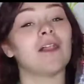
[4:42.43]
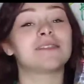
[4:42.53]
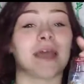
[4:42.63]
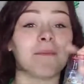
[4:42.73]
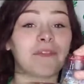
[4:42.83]
I'll
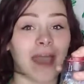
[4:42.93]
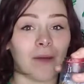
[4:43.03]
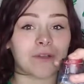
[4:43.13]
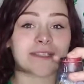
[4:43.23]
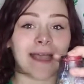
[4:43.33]
attempt
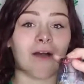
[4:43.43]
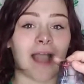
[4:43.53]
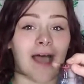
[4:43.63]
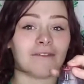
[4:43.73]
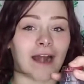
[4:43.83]
that. We'll see how
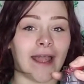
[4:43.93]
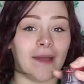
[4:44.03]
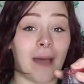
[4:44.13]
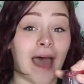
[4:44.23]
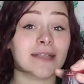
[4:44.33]
confident
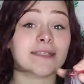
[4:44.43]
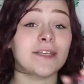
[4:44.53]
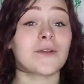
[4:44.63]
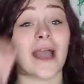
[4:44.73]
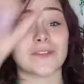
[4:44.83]
I am.
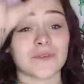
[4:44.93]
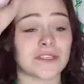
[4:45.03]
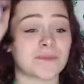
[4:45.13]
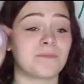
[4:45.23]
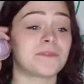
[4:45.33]
Honestly, you guys
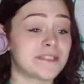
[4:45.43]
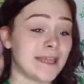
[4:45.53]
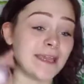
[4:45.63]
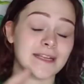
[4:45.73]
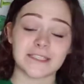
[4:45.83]
will
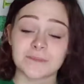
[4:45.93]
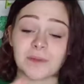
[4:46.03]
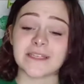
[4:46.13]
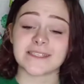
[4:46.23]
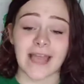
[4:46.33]
see in a
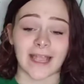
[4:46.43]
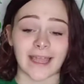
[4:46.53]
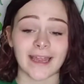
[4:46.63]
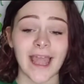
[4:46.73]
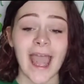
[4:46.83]
split
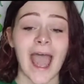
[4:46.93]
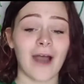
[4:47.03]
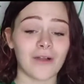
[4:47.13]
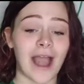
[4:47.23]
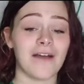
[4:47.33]
second
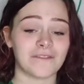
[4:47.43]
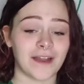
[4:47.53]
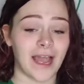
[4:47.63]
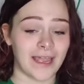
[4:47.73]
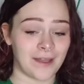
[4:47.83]
how
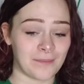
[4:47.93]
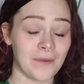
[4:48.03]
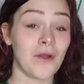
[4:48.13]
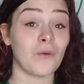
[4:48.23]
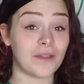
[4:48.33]
confident I
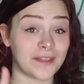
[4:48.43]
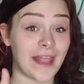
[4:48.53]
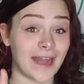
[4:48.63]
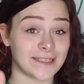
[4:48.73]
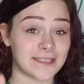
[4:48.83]
am with
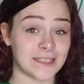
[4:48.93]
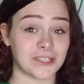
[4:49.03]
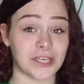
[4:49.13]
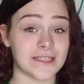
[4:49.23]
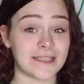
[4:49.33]
that
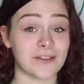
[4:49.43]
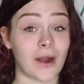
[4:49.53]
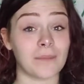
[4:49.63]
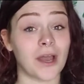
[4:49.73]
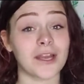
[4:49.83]
decision. Because
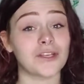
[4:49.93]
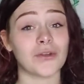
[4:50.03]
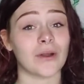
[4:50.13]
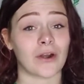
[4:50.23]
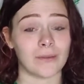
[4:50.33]
either I'm going to
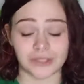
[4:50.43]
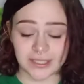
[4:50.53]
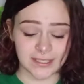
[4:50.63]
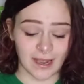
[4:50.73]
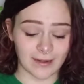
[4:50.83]
do it or I'm
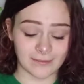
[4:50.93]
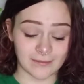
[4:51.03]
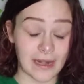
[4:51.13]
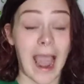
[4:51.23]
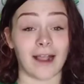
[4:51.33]
just
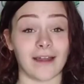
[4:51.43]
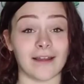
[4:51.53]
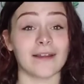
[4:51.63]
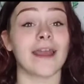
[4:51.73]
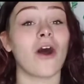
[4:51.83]
not going
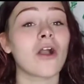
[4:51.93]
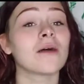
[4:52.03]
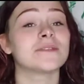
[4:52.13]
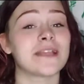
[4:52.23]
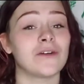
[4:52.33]
to. It all
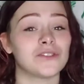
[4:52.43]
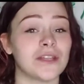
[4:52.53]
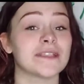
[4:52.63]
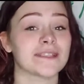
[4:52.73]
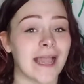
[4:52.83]
comes down
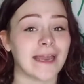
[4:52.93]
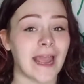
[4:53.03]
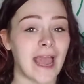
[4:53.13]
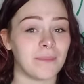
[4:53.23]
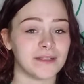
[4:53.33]
to the second
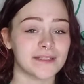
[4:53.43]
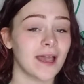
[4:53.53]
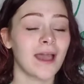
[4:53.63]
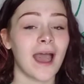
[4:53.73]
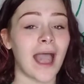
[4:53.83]
it happens.
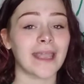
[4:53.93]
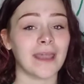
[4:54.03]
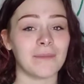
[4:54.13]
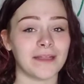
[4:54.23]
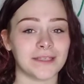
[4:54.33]
I
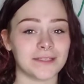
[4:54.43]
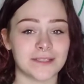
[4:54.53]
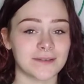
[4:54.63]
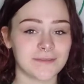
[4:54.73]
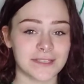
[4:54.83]
can't make
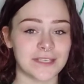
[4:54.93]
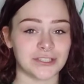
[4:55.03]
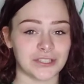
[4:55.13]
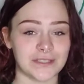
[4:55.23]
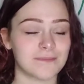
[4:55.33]
these
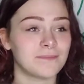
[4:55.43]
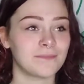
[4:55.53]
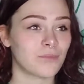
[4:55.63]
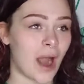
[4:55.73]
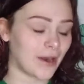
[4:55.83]
decisions
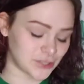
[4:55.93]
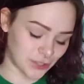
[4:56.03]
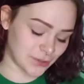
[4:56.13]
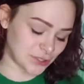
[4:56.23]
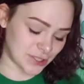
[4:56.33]
prior
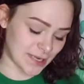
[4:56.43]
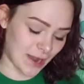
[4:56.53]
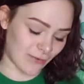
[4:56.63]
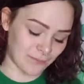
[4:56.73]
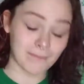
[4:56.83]
to. It's just
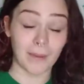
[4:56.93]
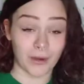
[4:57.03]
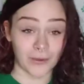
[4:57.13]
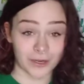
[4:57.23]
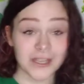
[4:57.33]
not how my
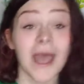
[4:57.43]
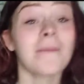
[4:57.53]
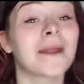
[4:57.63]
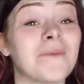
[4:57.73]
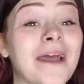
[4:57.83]
brain works.
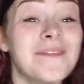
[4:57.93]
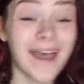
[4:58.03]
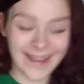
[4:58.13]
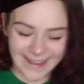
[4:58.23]
But anyway,